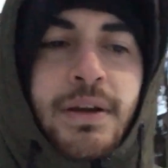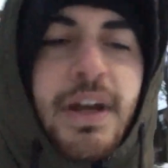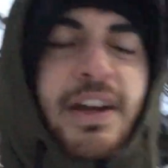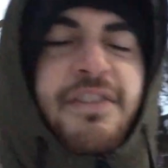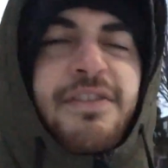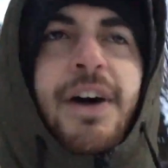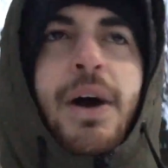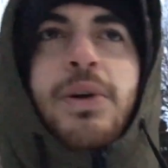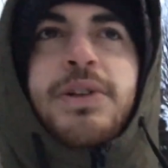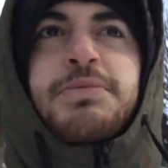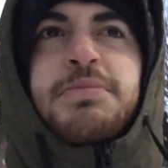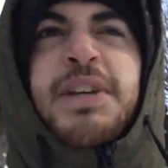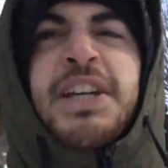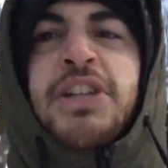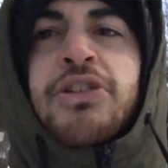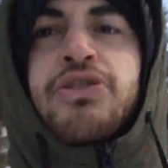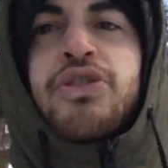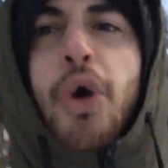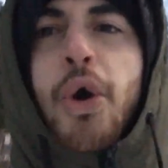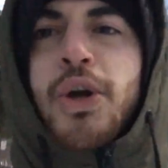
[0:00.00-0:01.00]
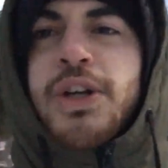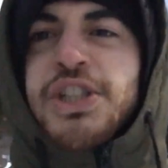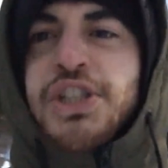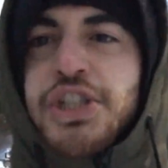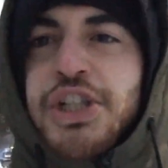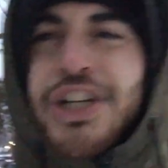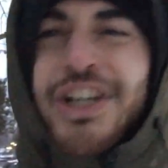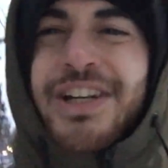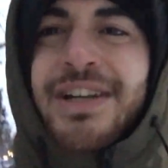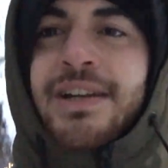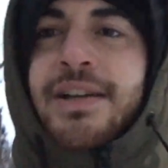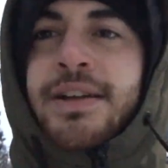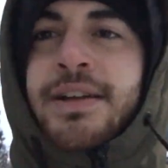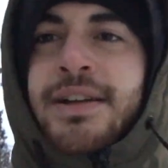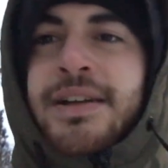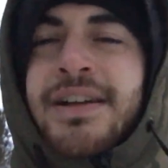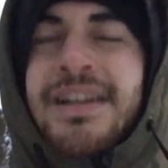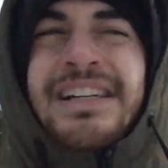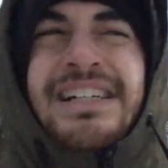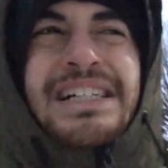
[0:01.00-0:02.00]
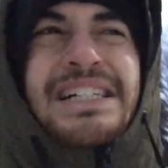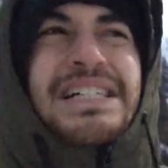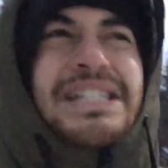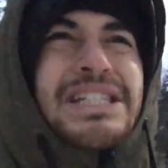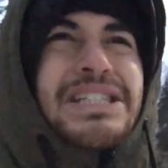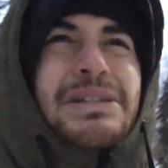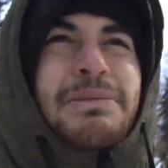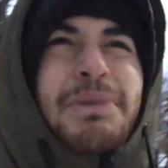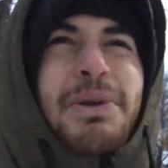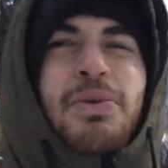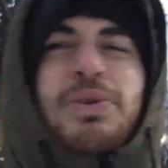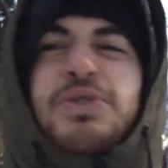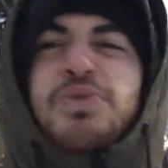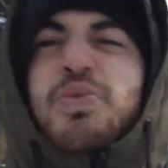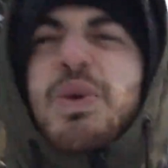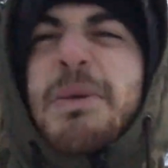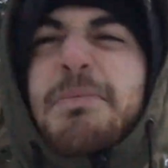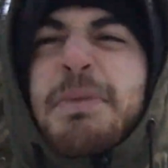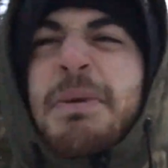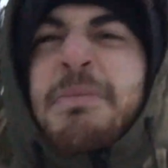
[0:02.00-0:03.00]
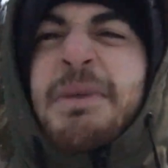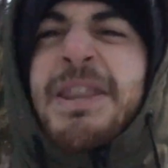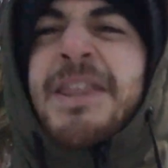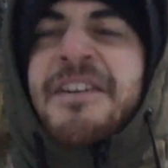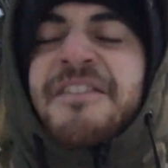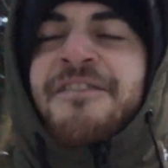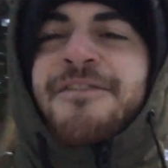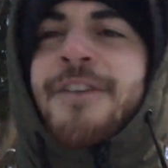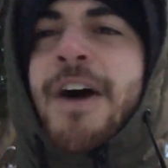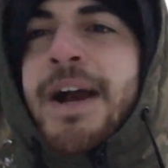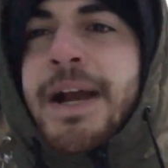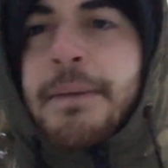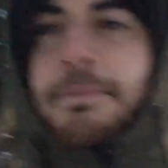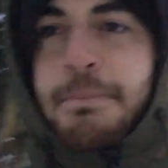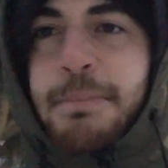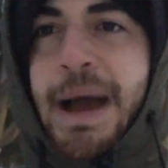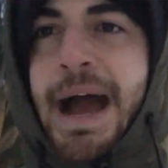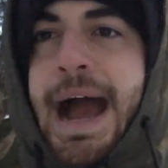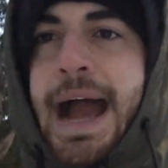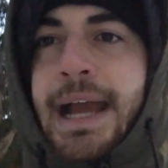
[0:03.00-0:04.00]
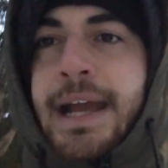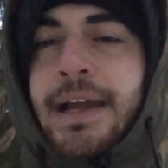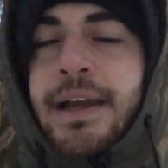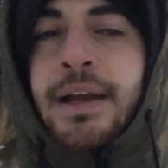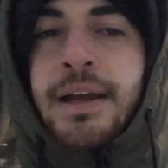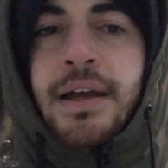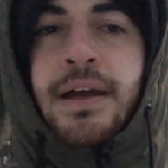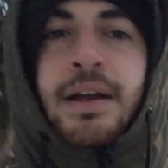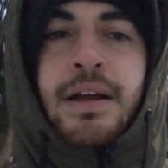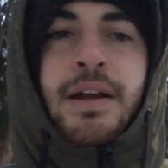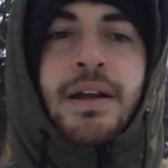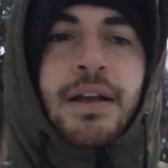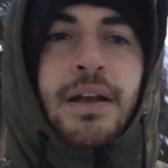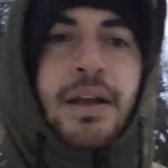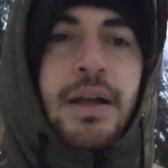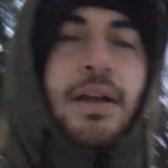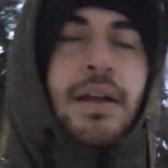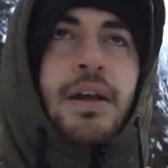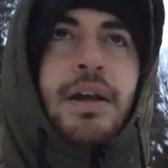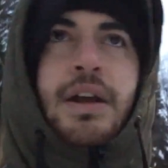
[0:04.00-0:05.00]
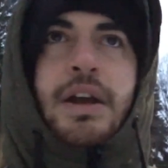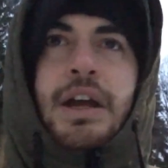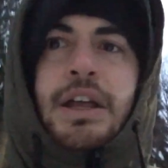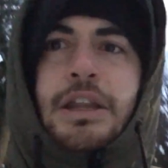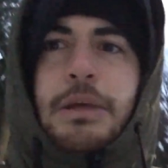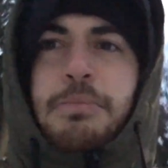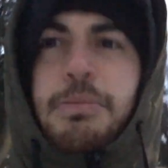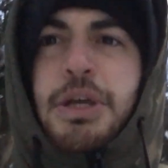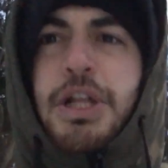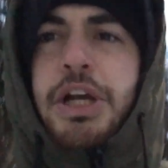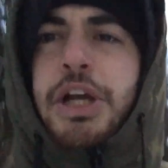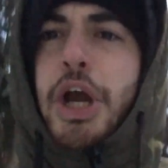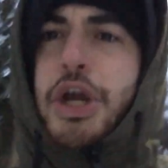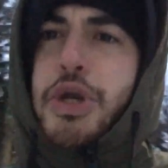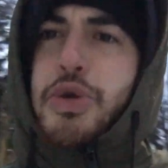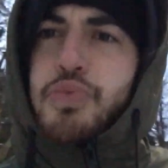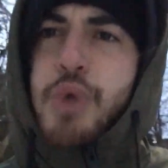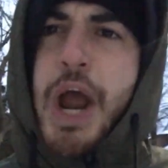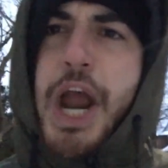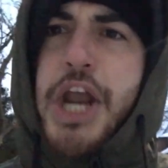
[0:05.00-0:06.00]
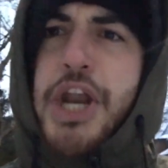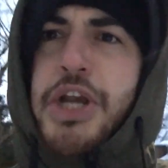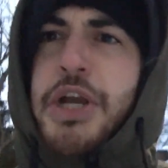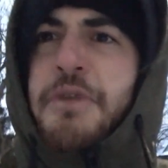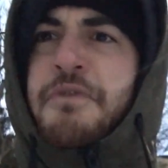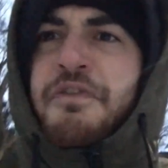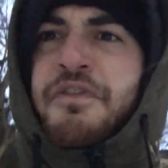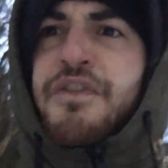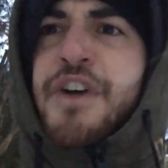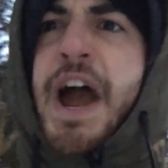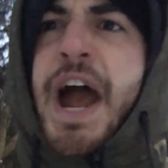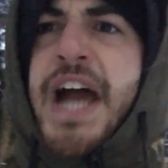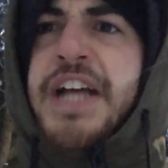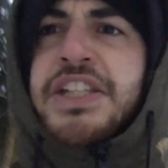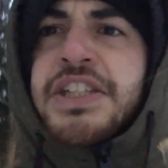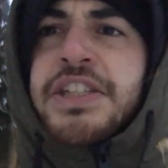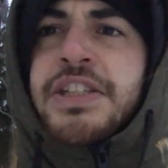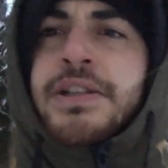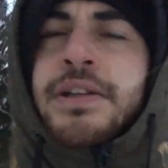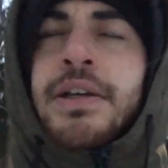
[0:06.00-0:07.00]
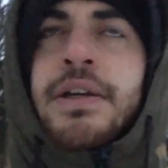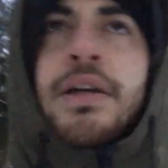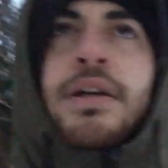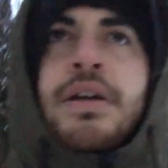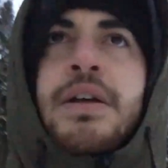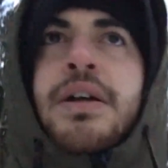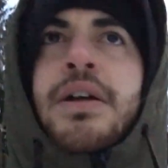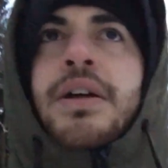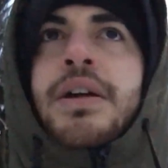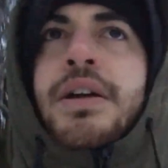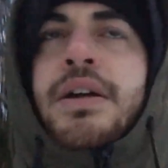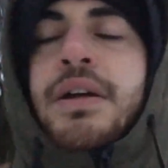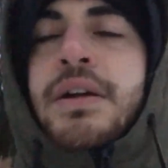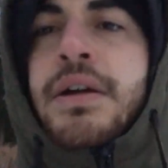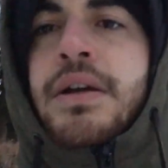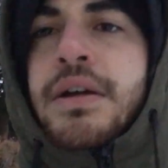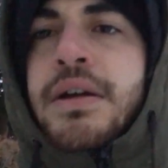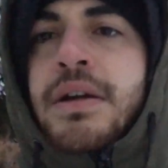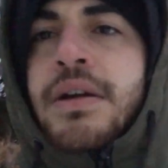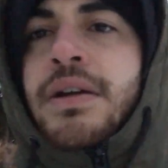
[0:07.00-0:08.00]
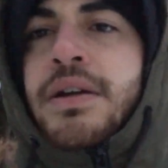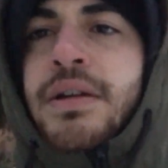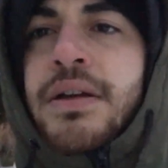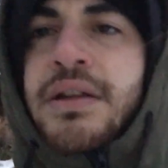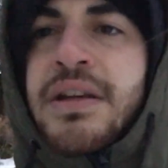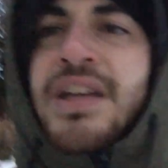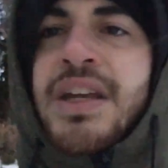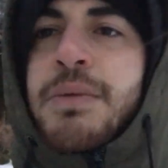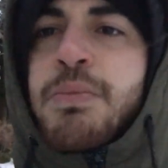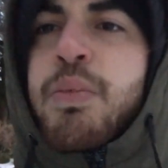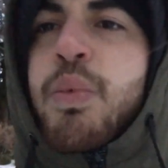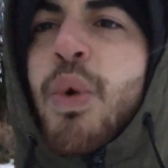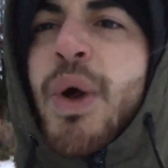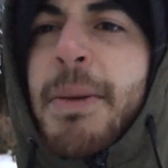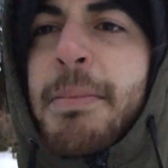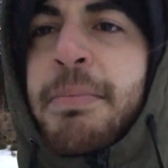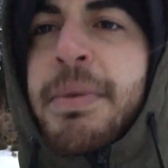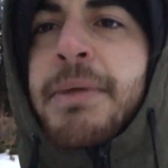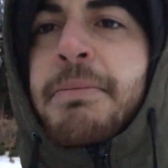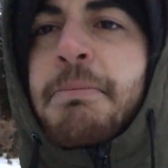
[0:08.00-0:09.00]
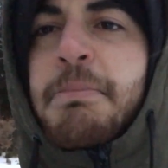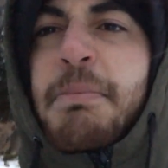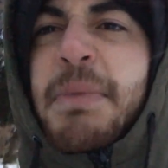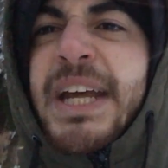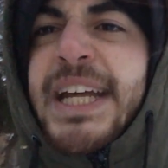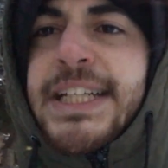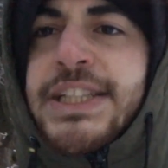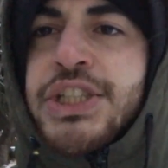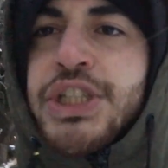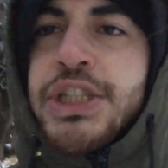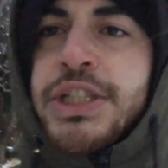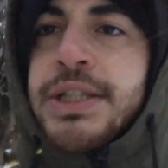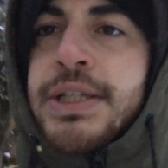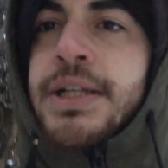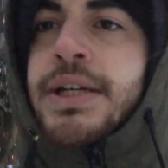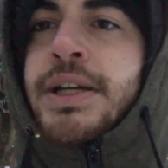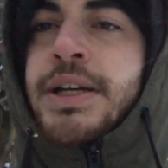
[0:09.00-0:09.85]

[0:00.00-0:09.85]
If I was being tortured, somebody was whipping me in the fucking back and be like, are you ready to confess? Keep whipping, bitch.